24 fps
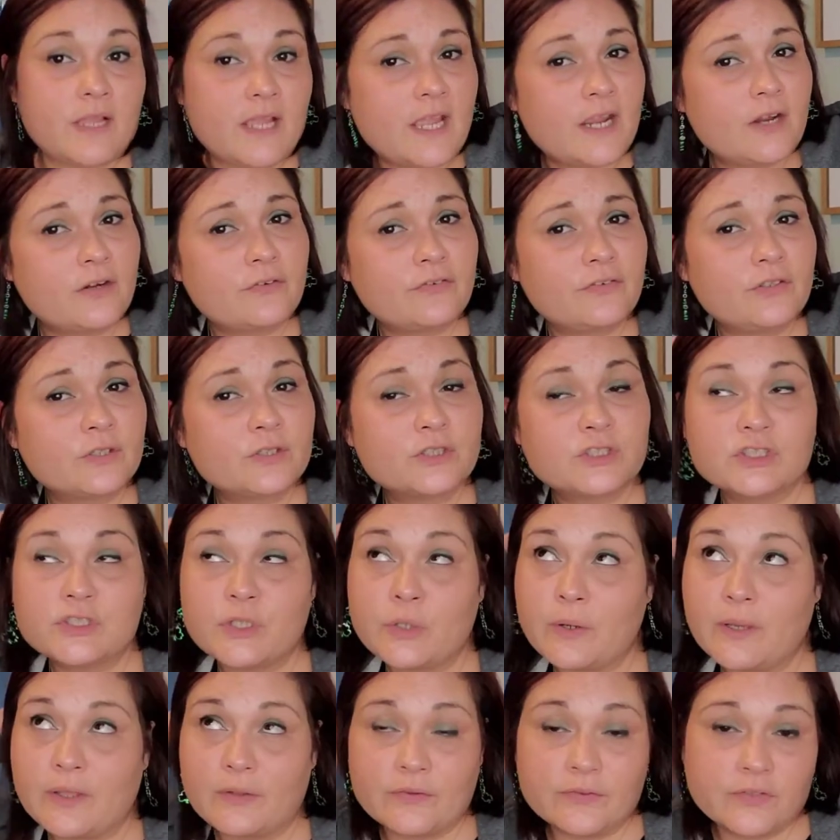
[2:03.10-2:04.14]
hair feels so
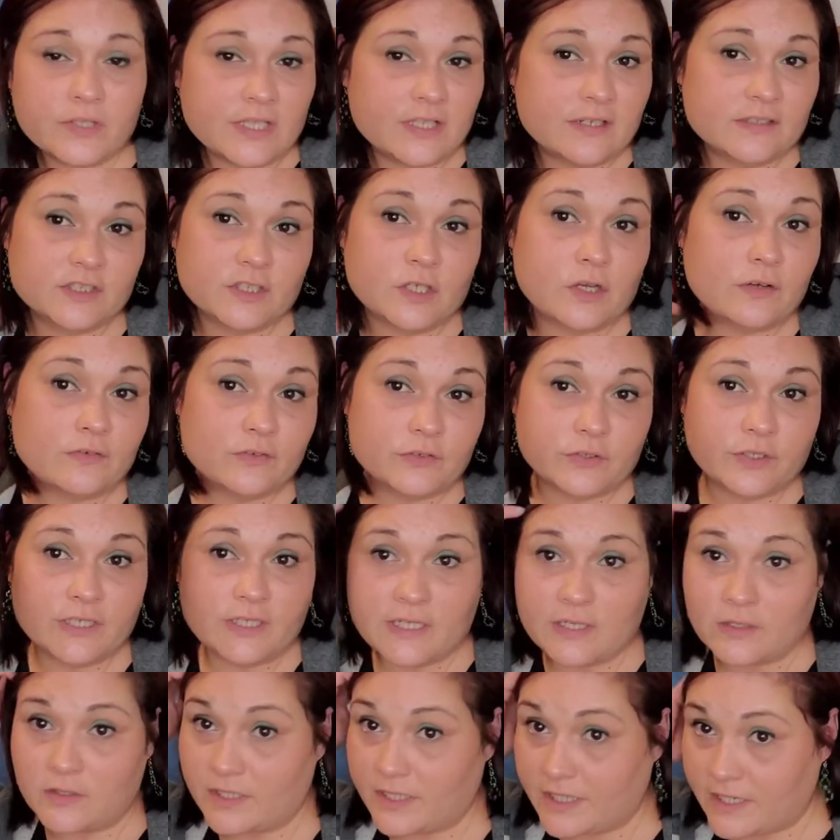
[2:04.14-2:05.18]
healthy and soft right
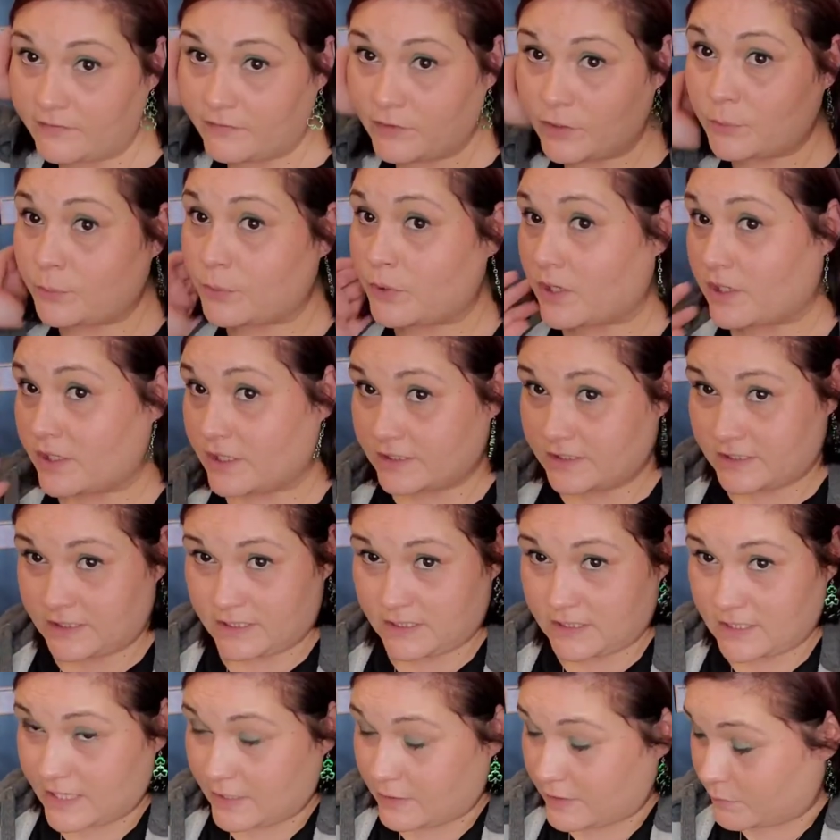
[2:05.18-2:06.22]
now. Like I have no product in
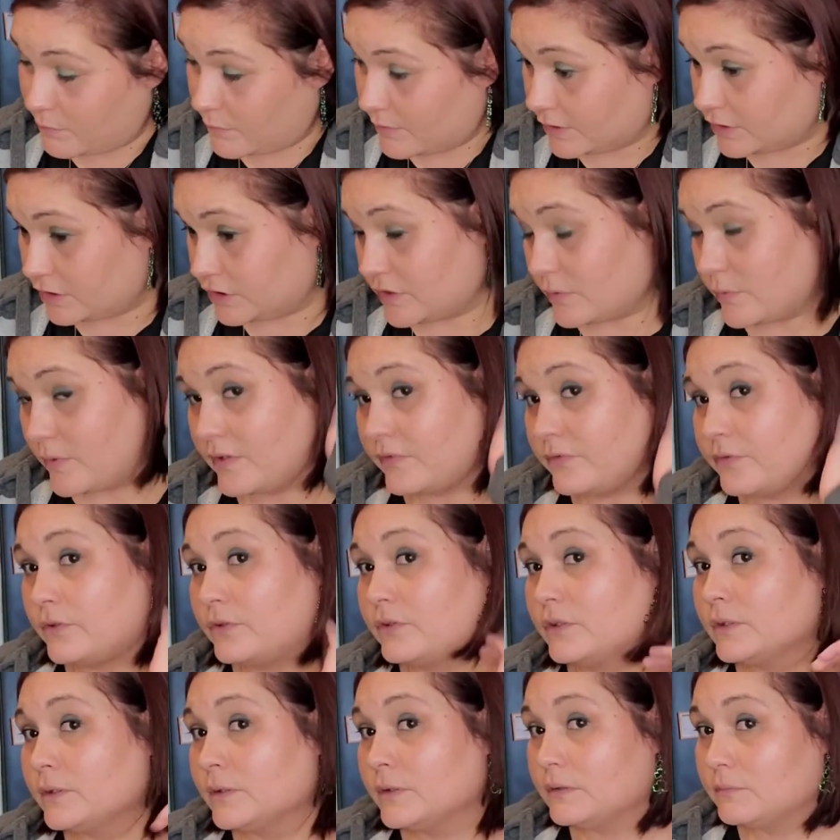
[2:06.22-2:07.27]
it
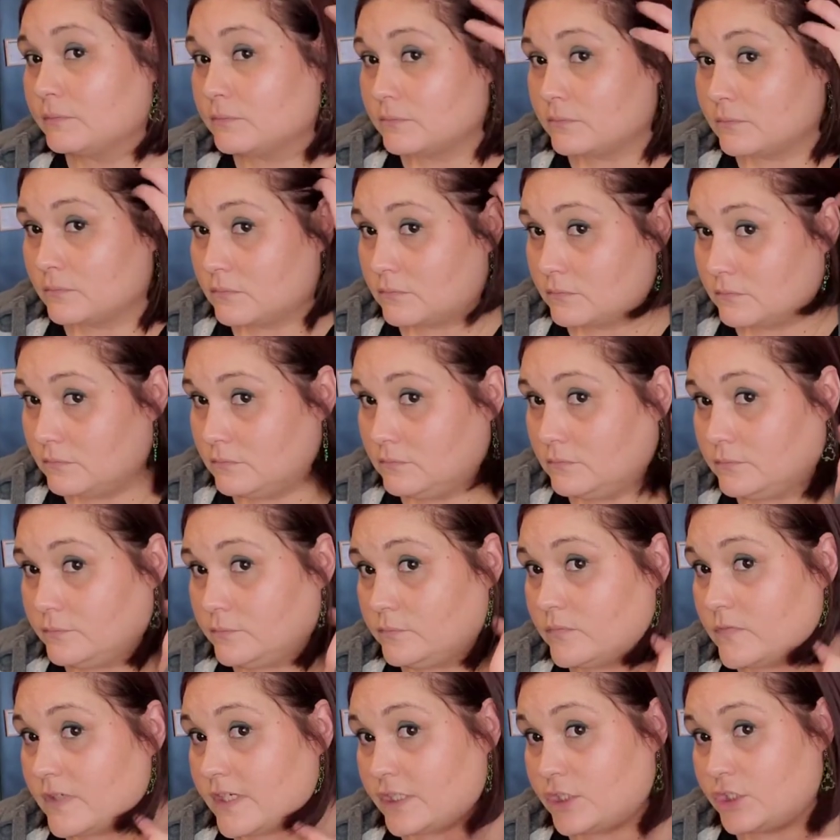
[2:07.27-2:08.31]
whatsoever.
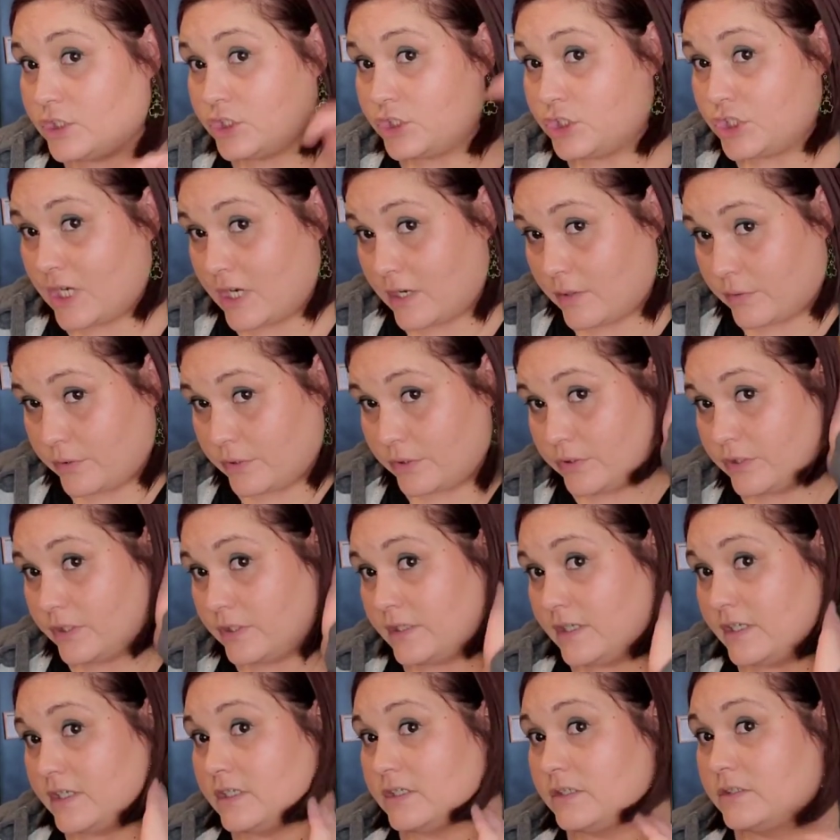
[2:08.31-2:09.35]
I just showered
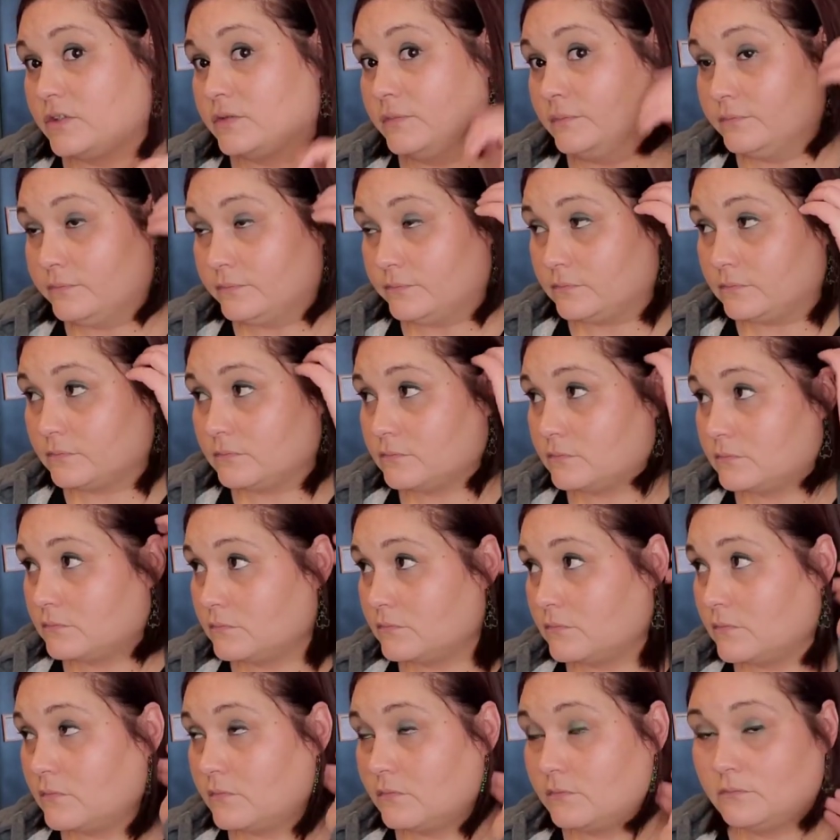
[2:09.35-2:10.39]
and
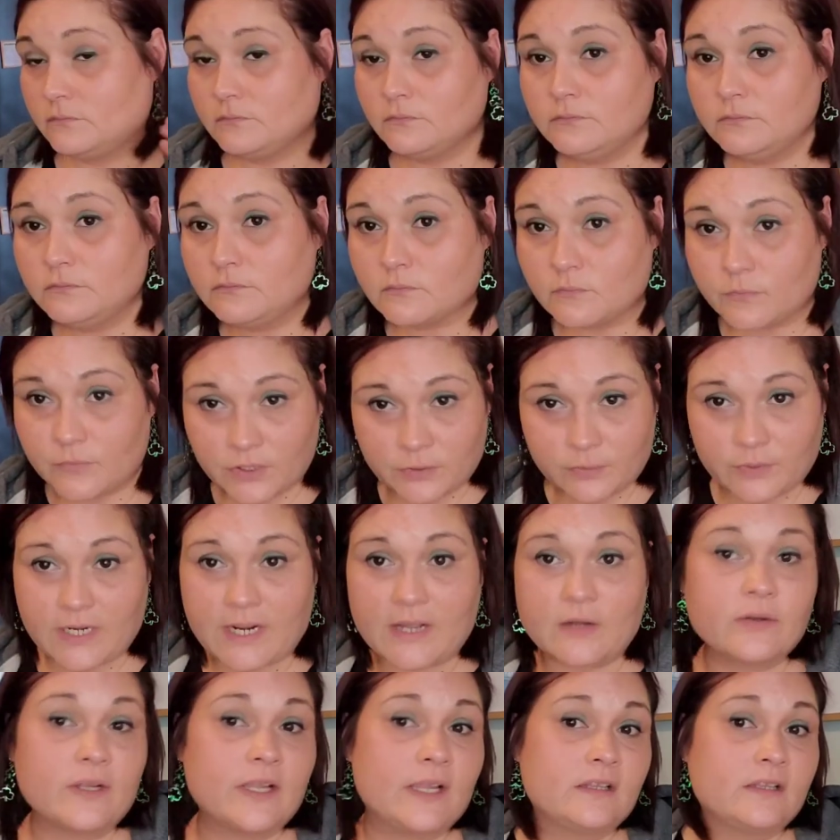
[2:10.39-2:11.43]
blew it
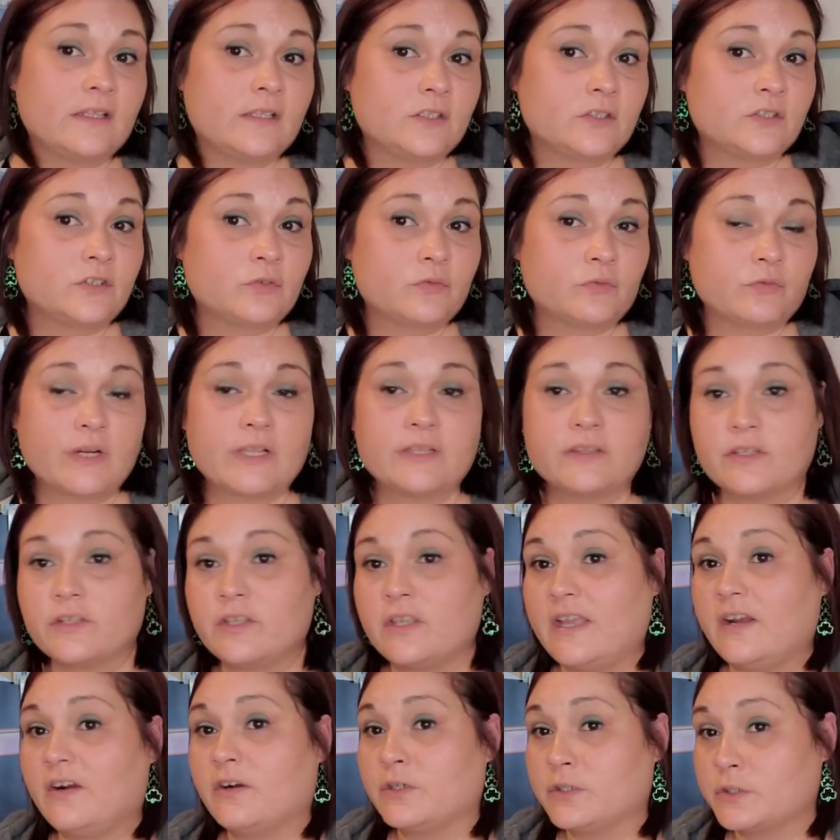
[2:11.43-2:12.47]
out and then ran the
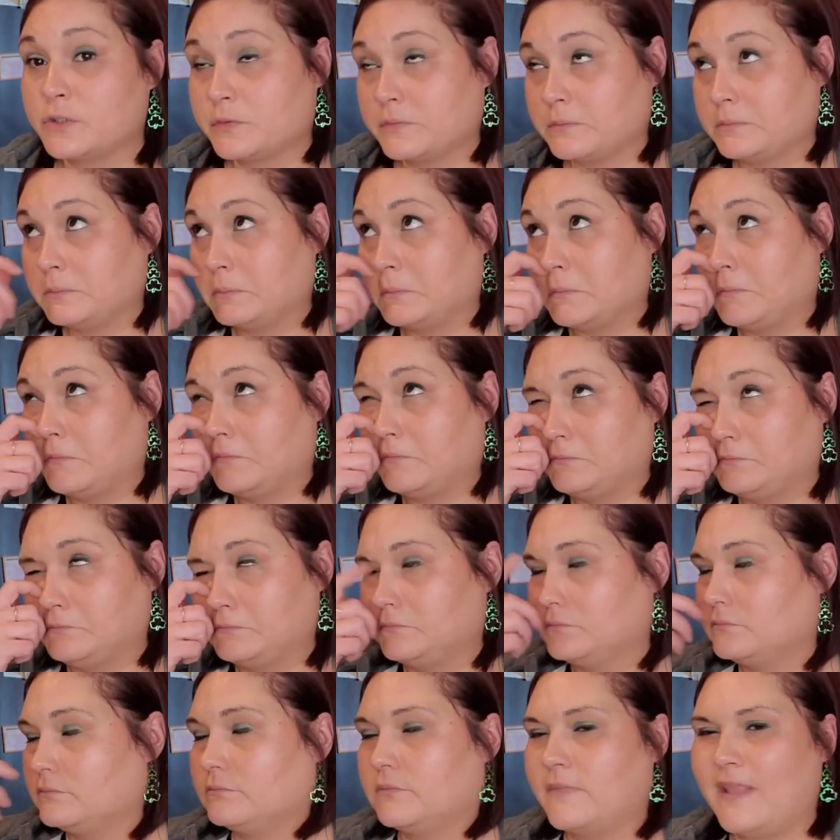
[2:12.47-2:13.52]
hair,
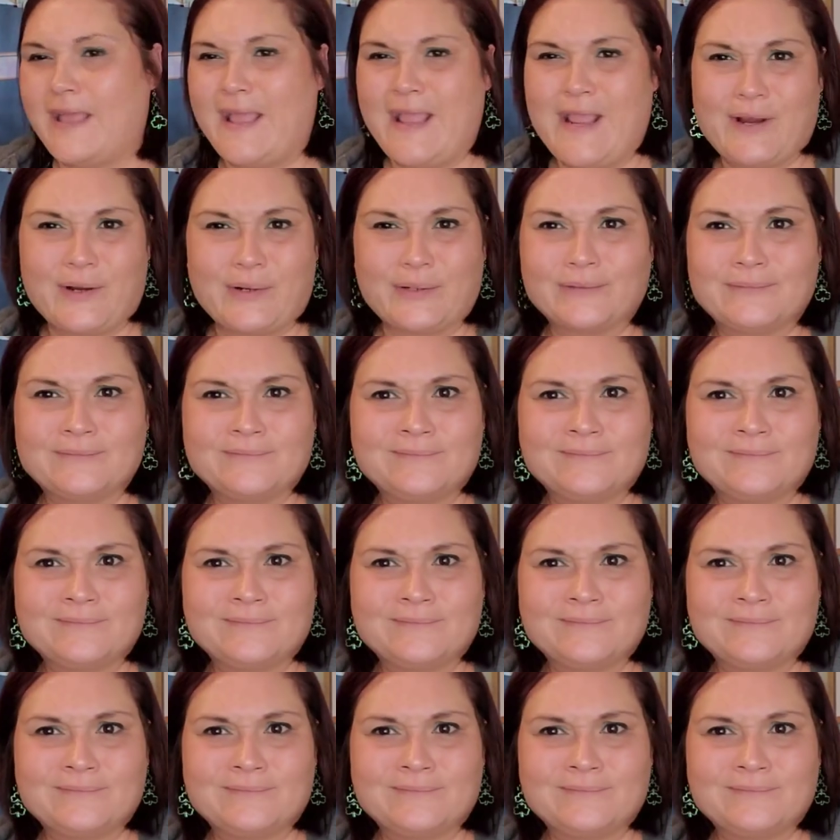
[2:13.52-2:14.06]
the hair,